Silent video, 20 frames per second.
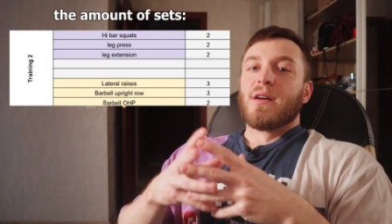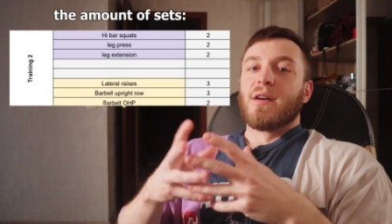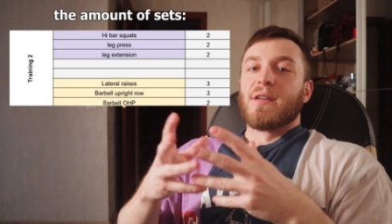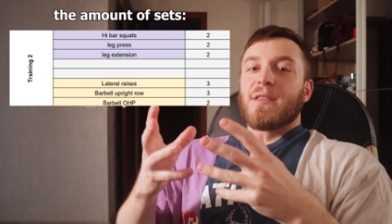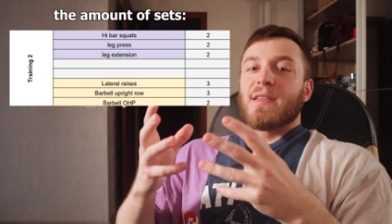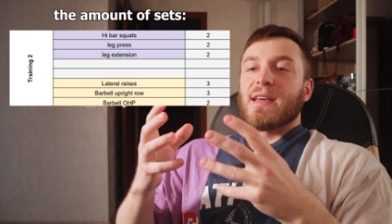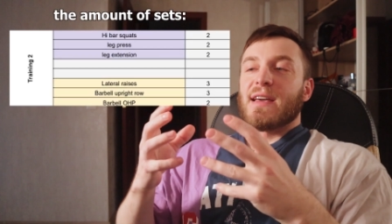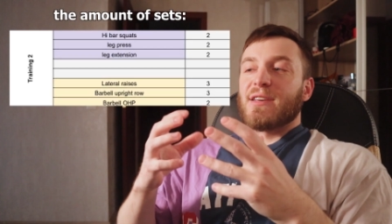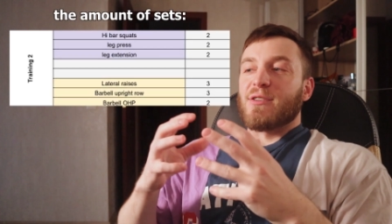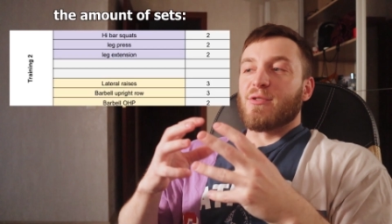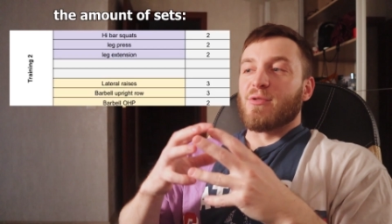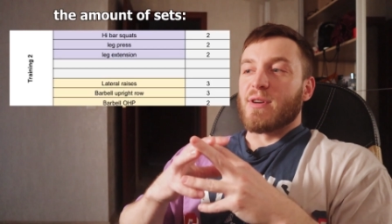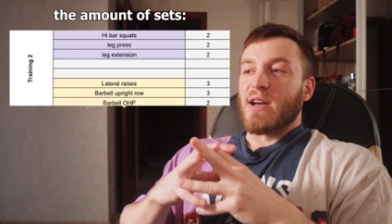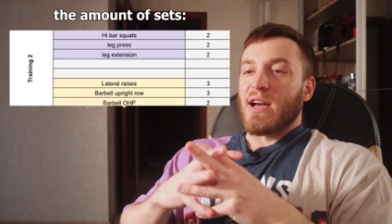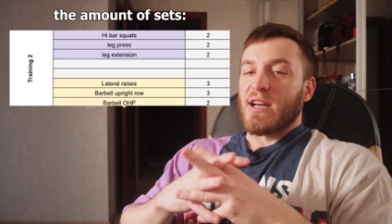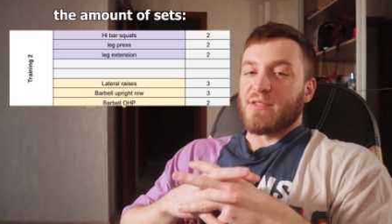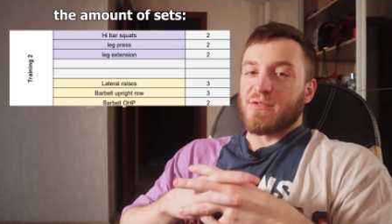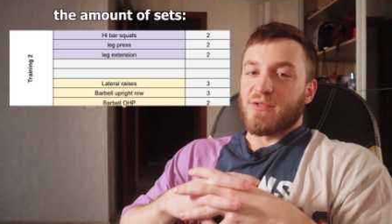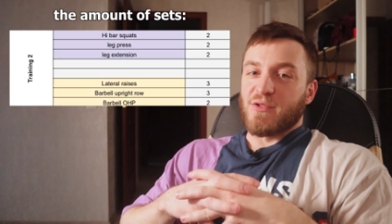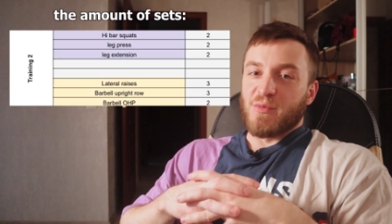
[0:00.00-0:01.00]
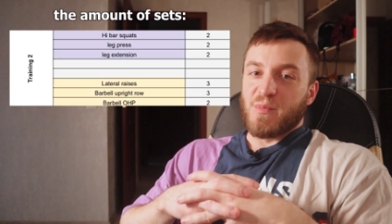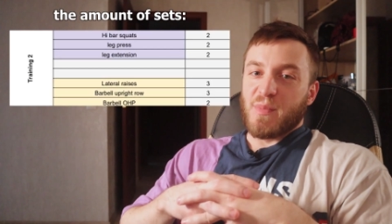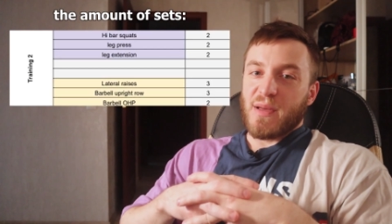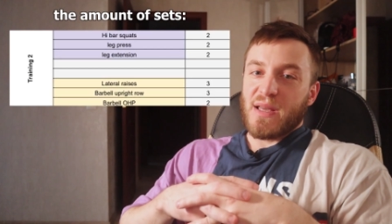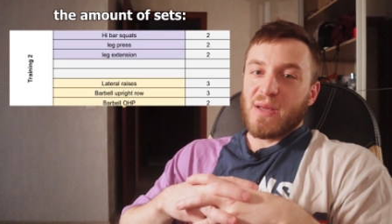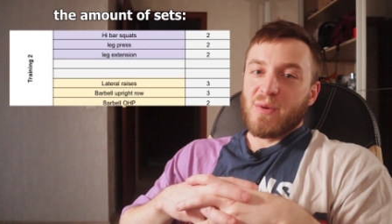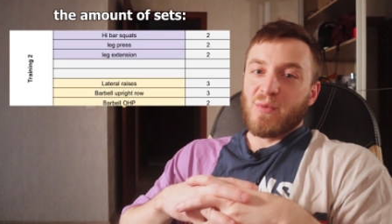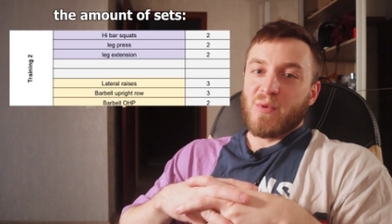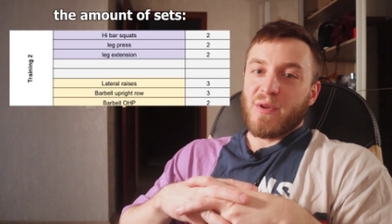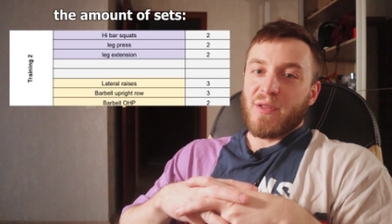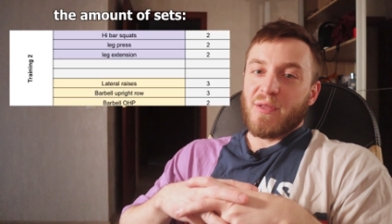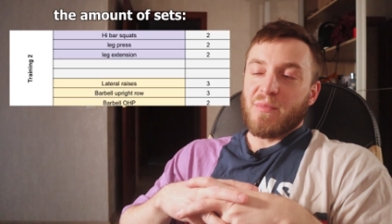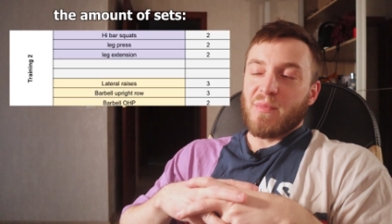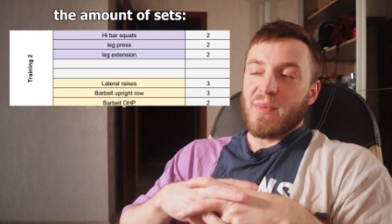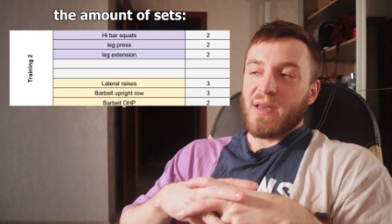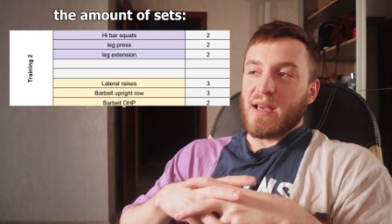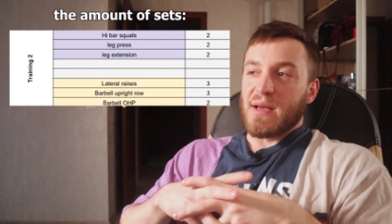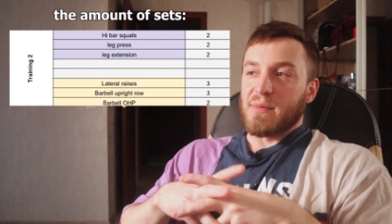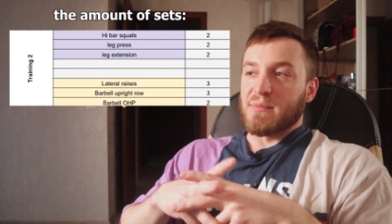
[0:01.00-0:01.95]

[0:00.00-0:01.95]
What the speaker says: Thank you guys for being with me.